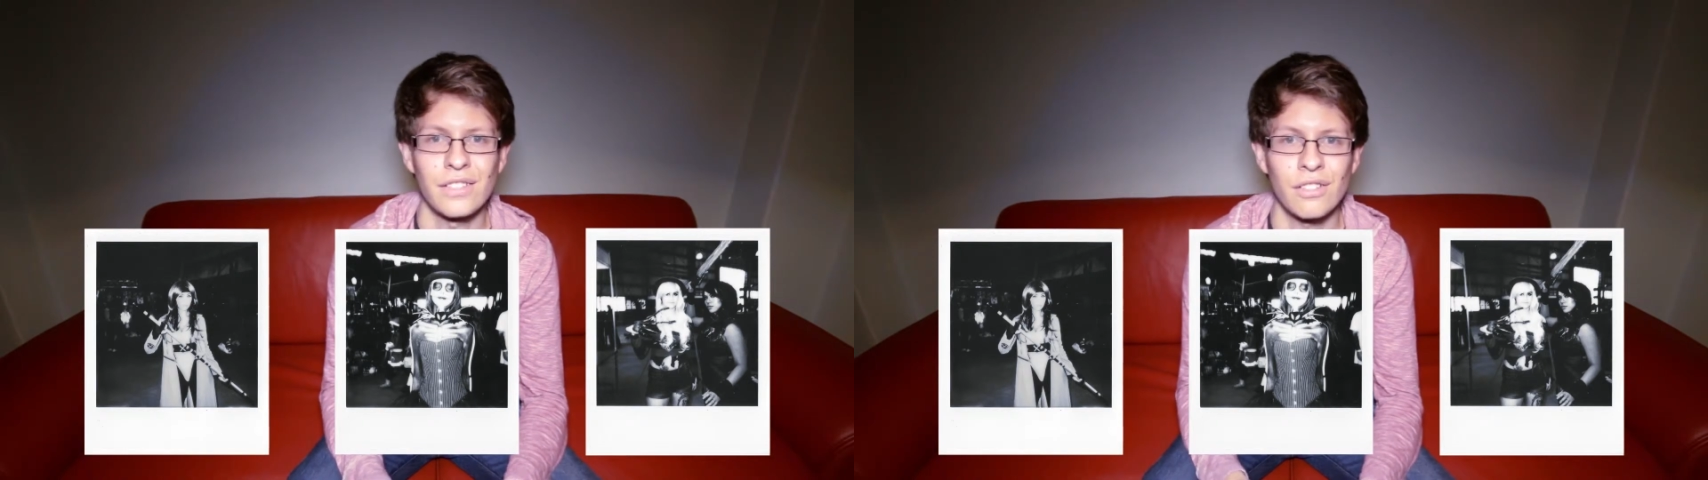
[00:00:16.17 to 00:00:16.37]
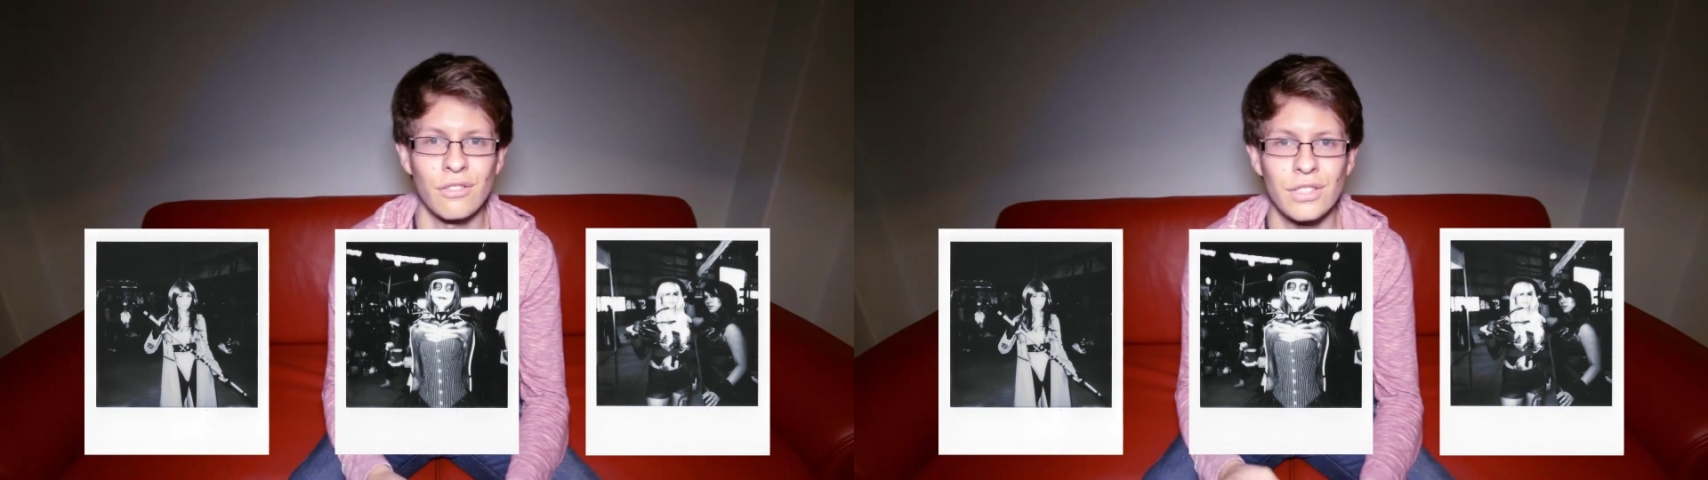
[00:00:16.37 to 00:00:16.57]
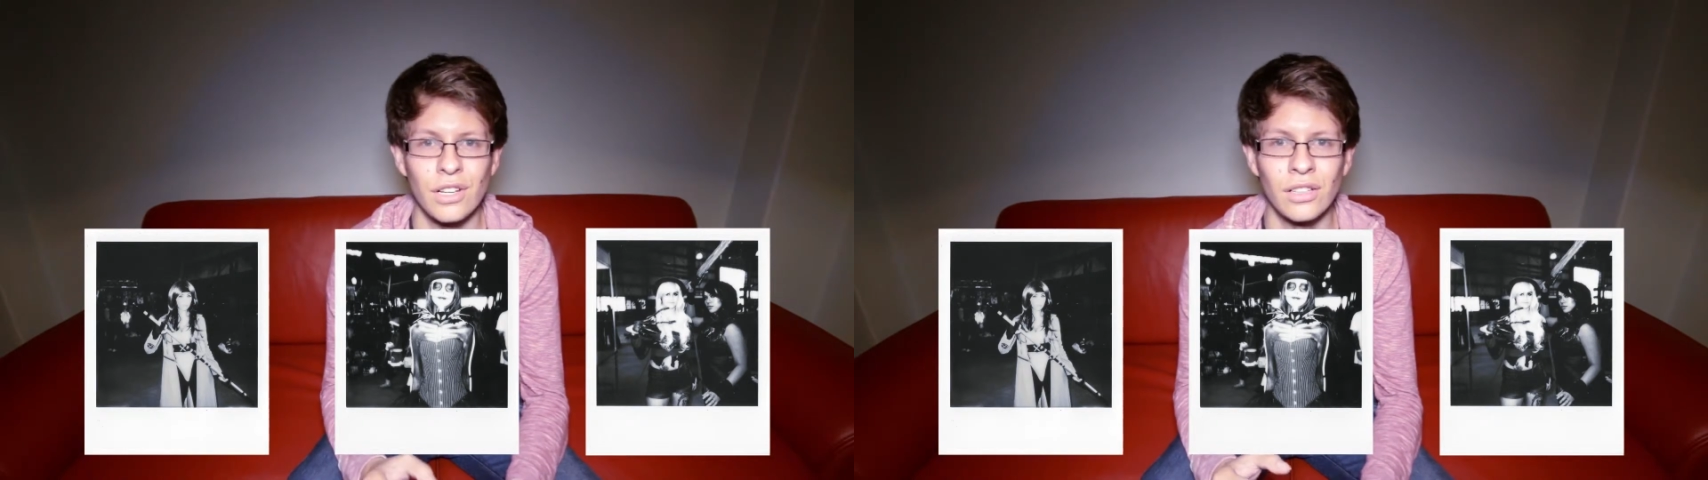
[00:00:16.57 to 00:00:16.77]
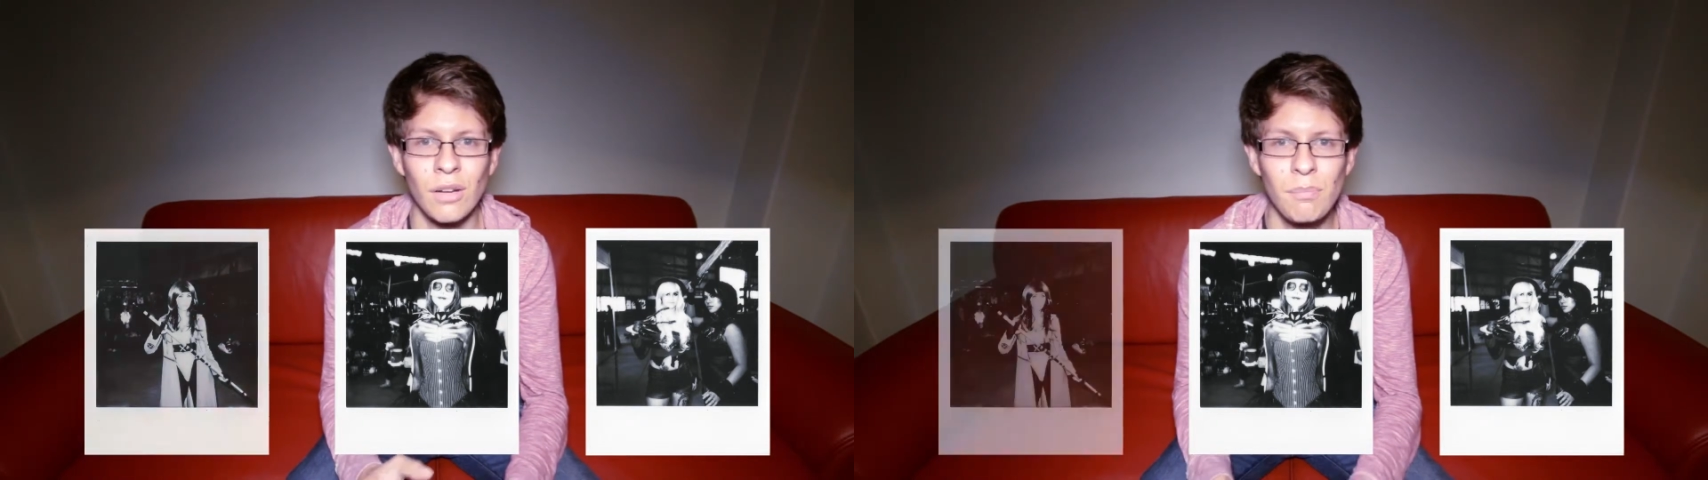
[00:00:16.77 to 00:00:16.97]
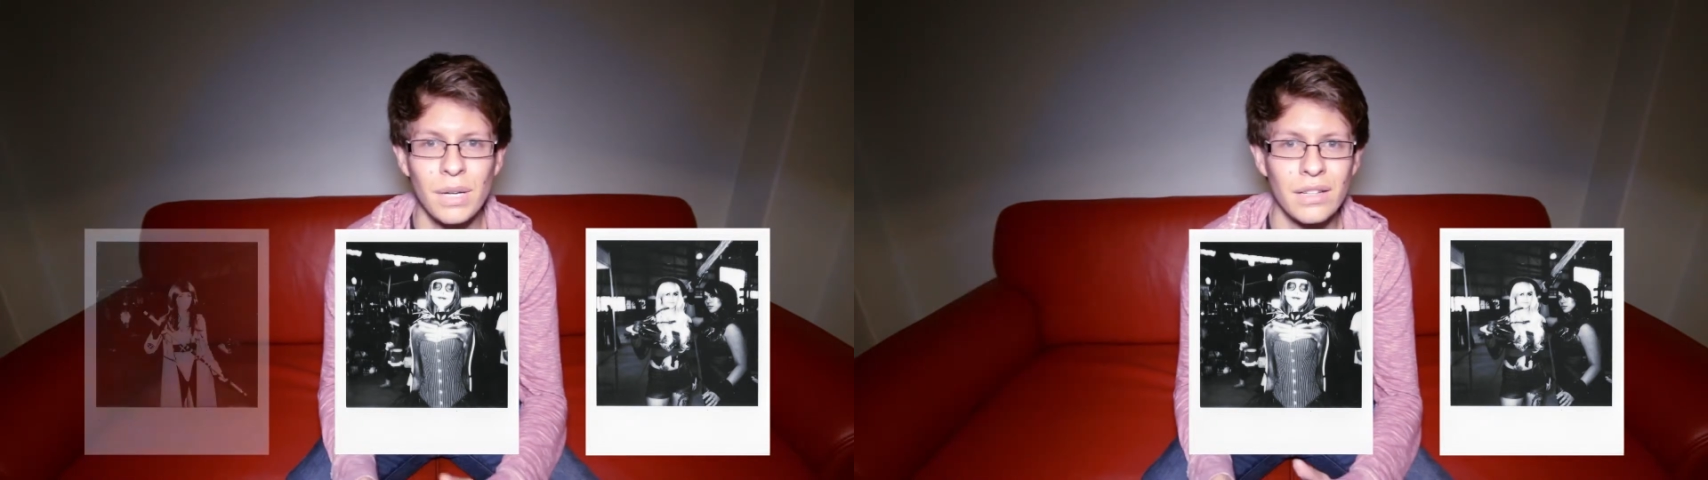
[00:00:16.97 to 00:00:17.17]
so it's a
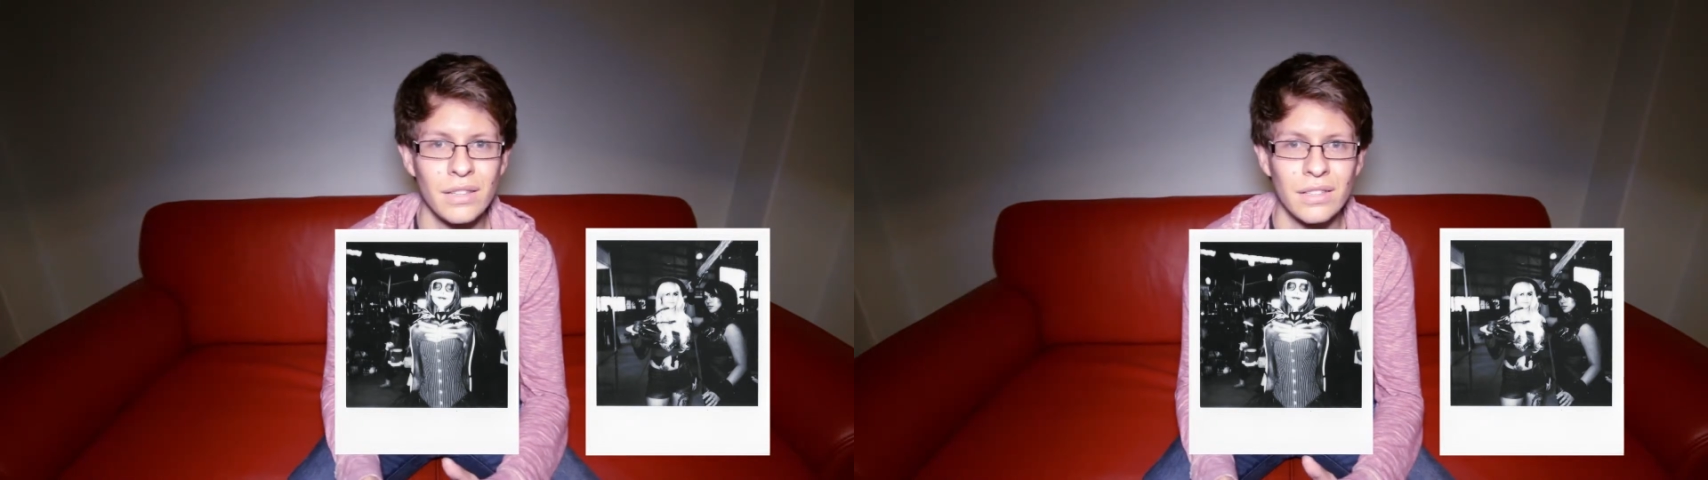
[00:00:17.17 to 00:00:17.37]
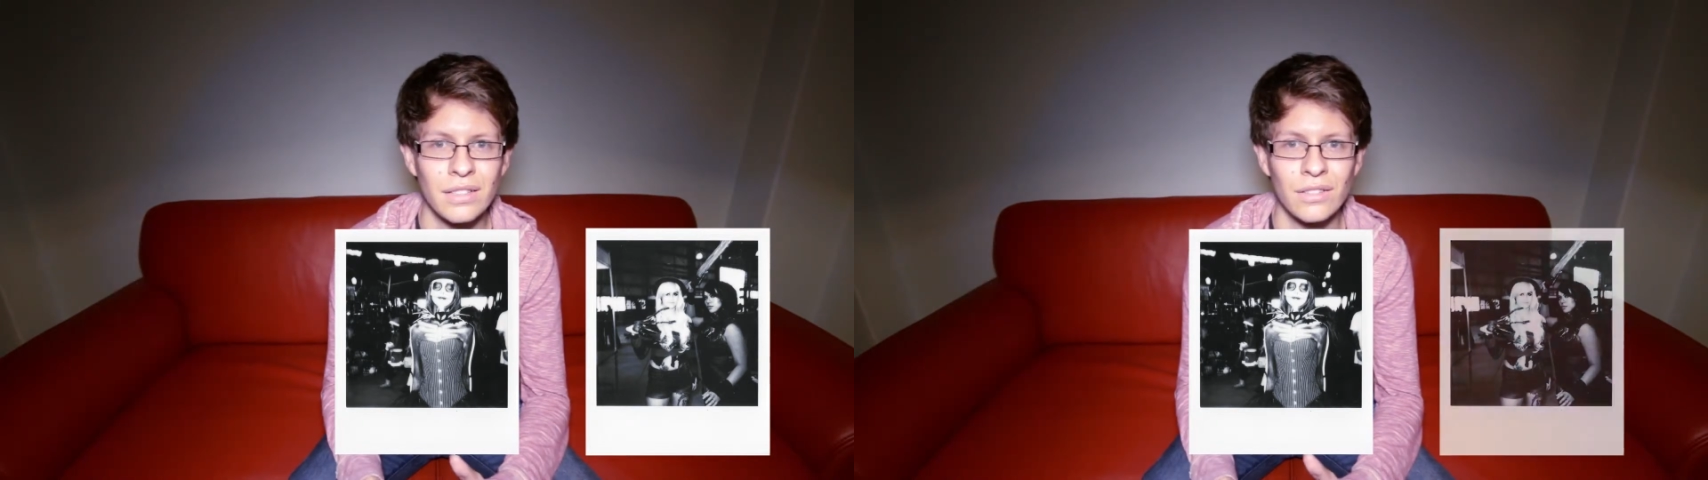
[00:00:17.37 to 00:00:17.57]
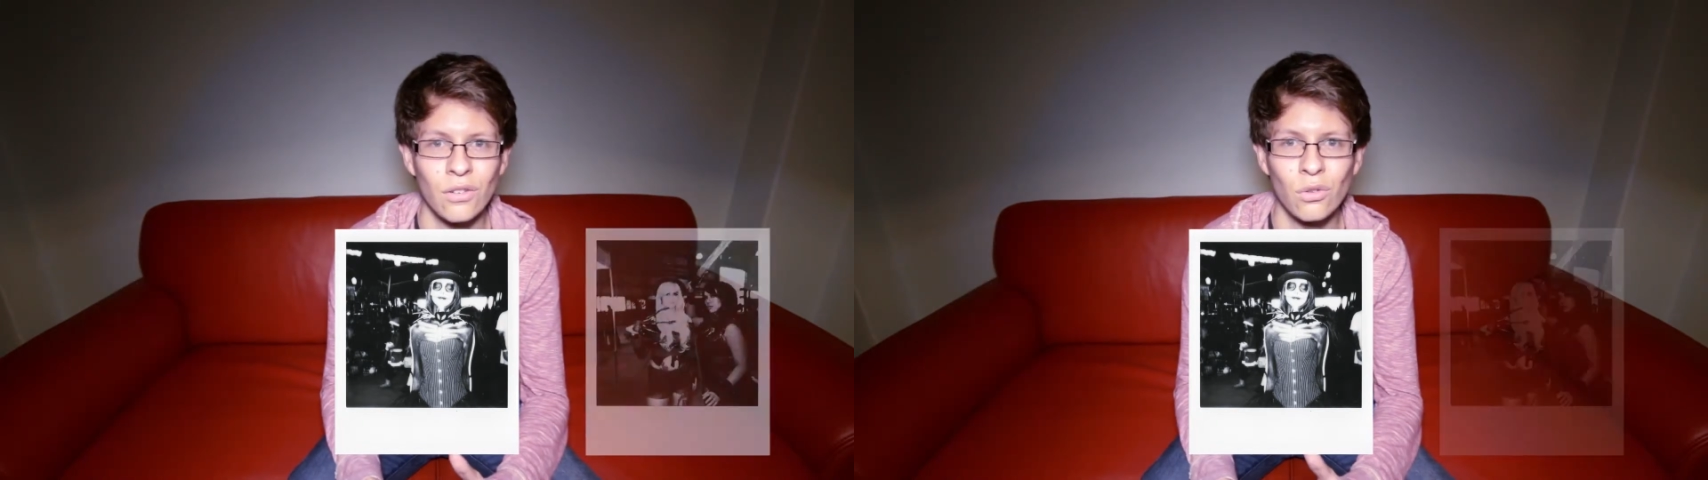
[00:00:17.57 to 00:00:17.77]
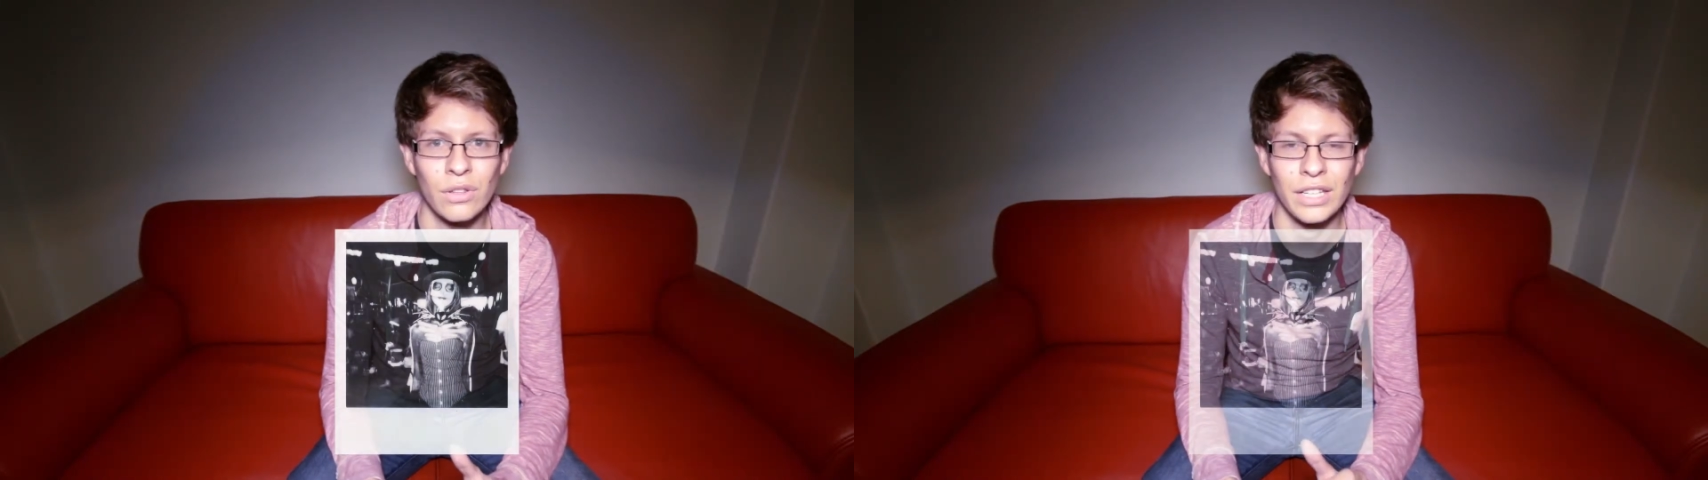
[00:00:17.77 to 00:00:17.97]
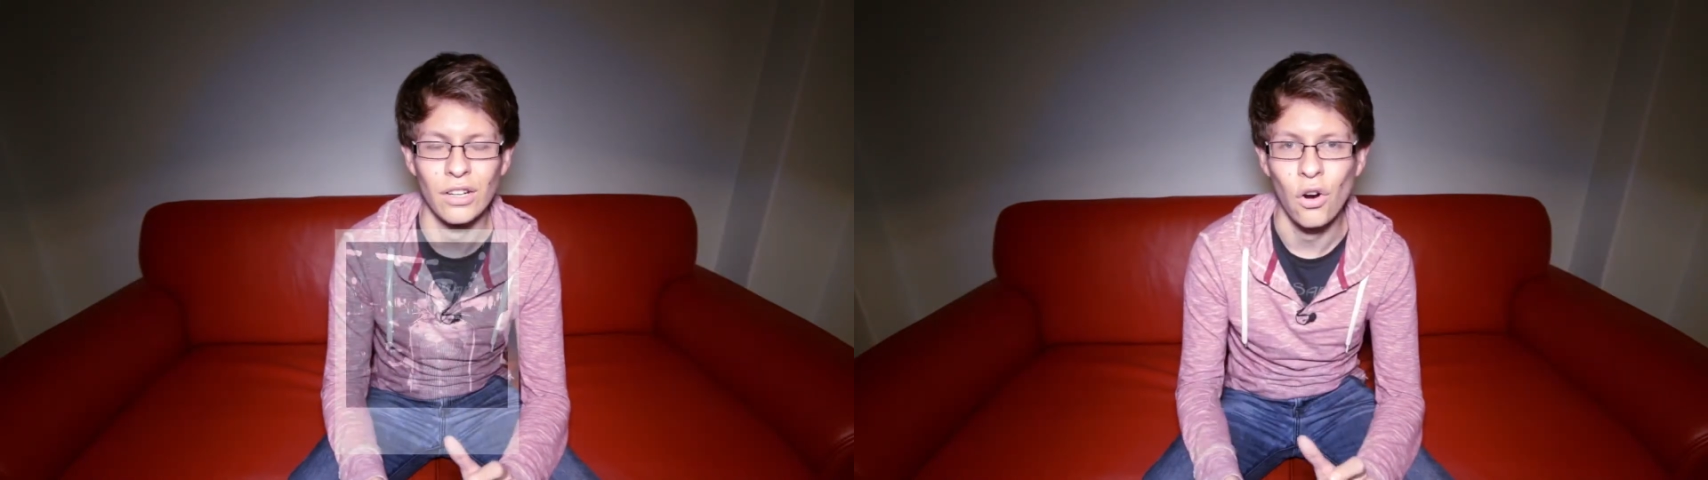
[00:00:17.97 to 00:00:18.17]
lot better than all the